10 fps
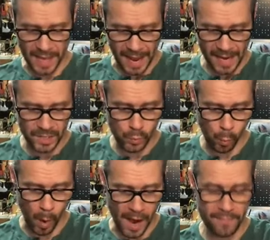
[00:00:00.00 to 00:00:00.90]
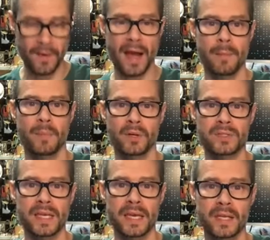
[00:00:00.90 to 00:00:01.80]
has Wi-Fi
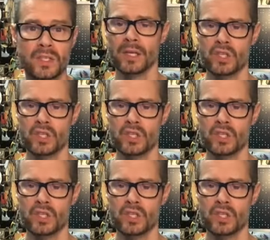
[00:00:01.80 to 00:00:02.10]
built in.